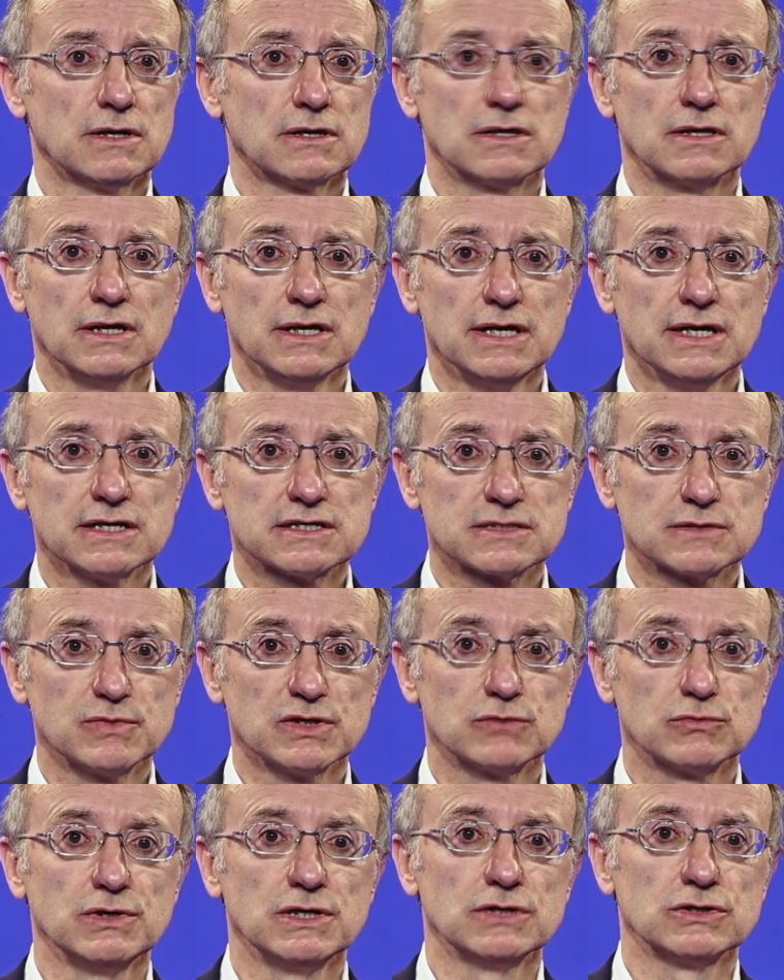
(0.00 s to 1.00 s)
The links
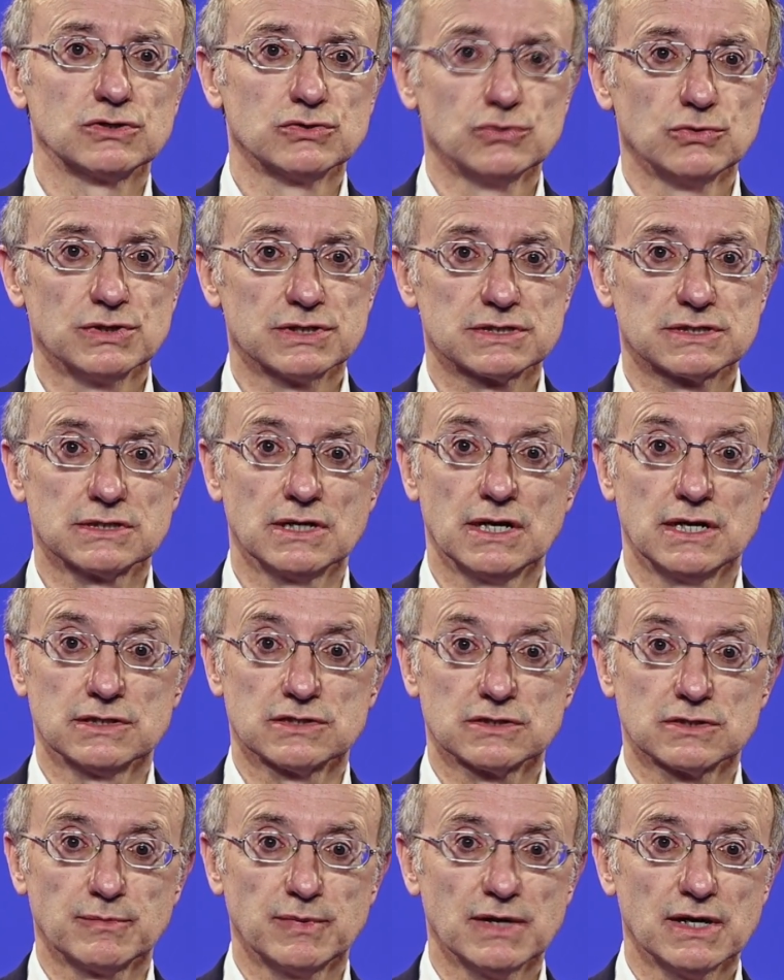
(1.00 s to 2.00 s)
between tourists and
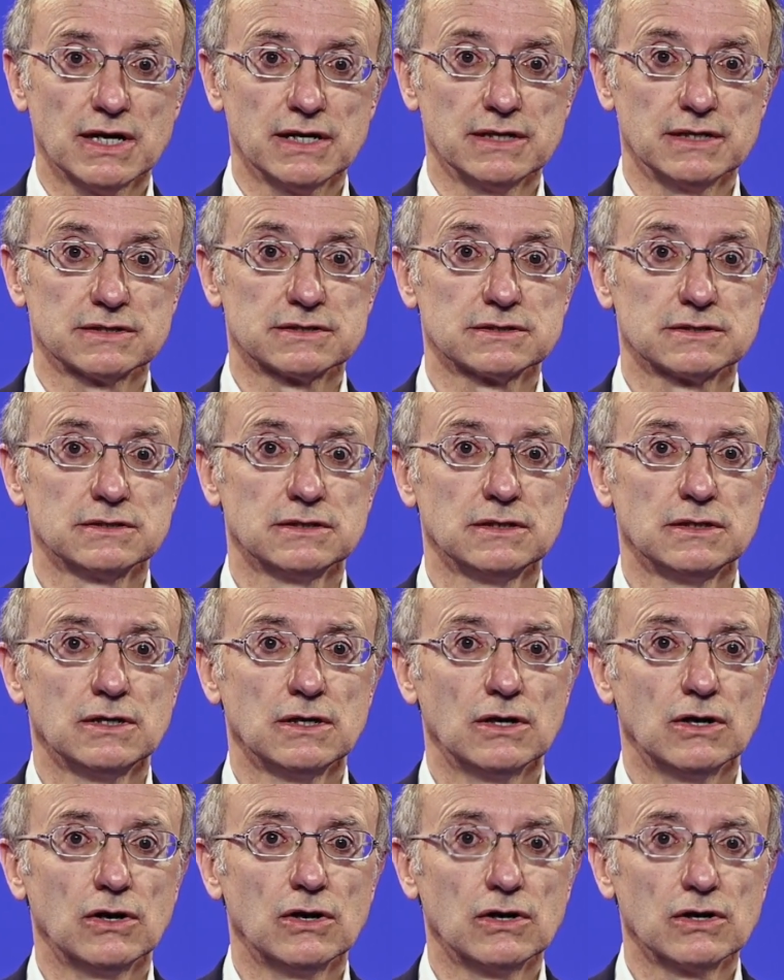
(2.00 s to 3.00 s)
suppliers,
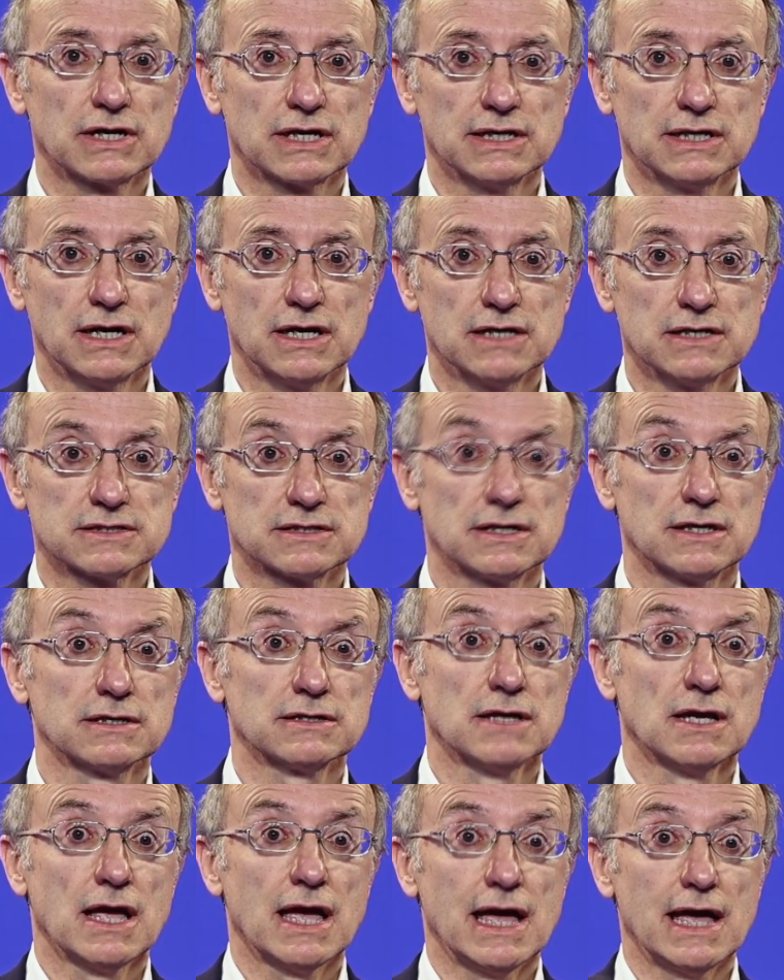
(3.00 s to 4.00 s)
organizers
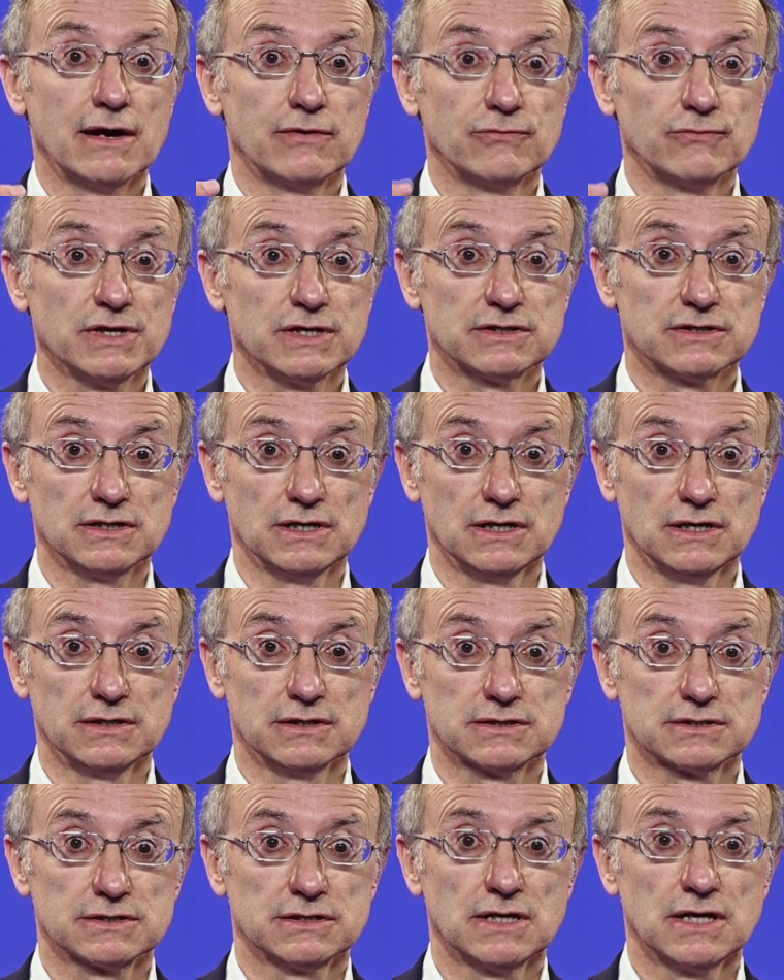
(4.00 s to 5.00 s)
and
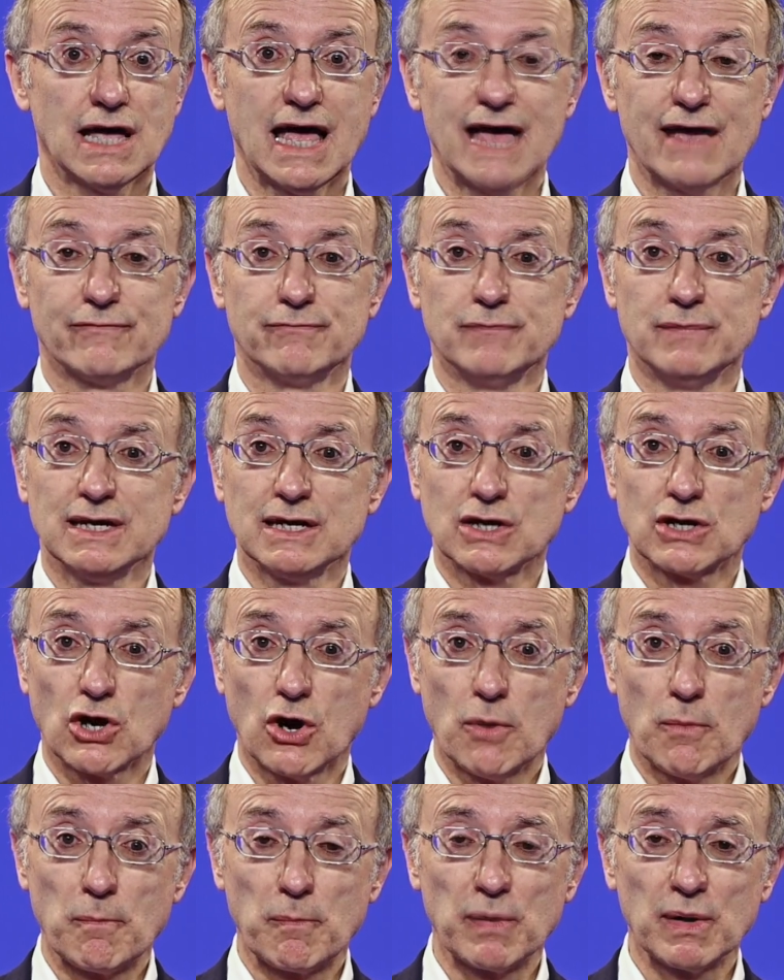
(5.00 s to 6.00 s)
retailers have been
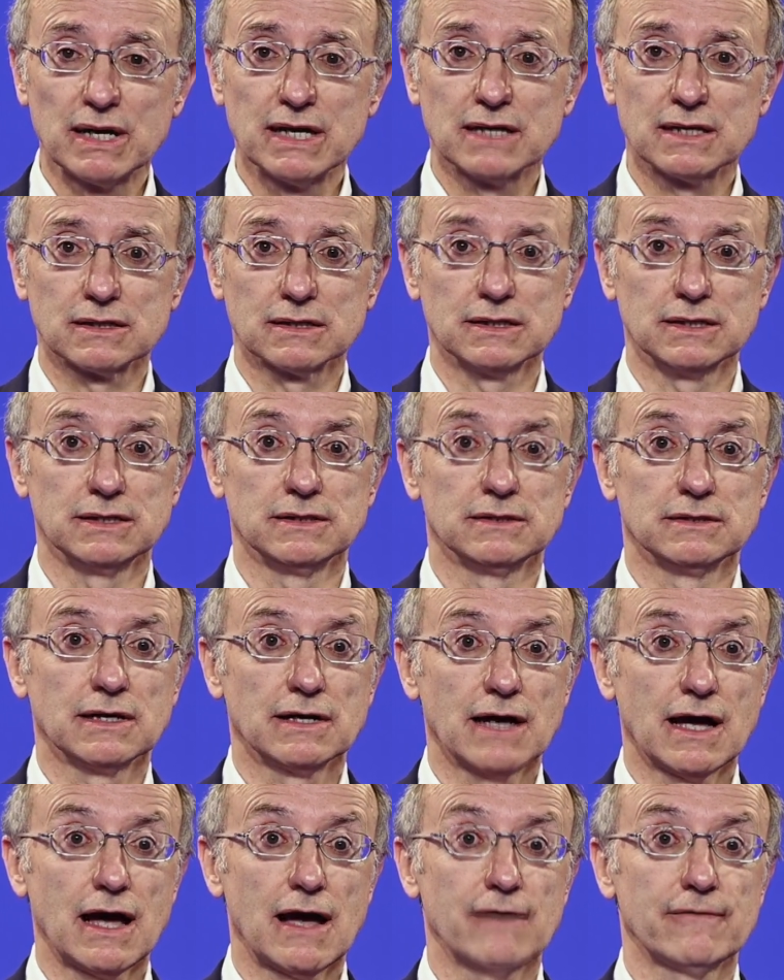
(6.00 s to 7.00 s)
completely
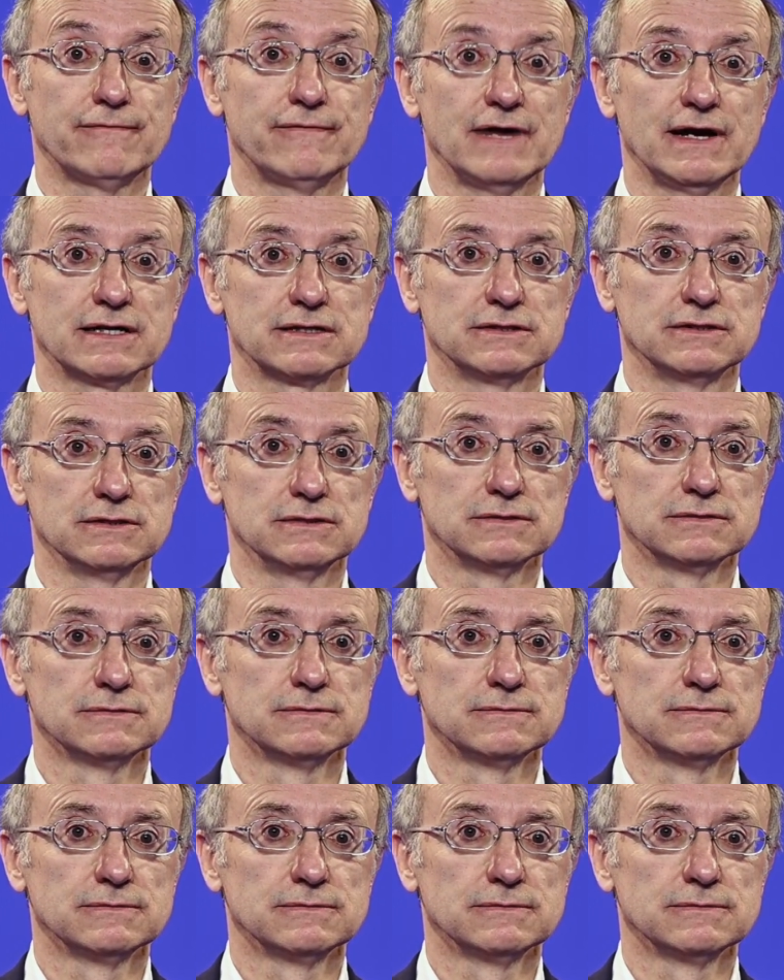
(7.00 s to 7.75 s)
affected.